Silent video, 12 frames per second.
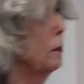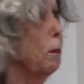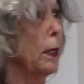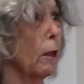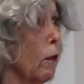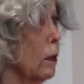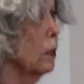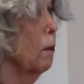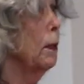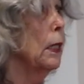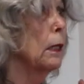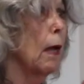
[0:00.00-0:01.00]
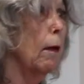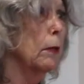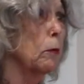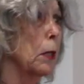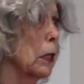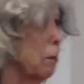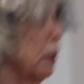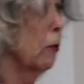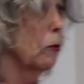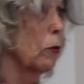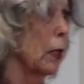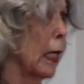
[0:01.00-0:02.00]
been there so many times for me spiritually.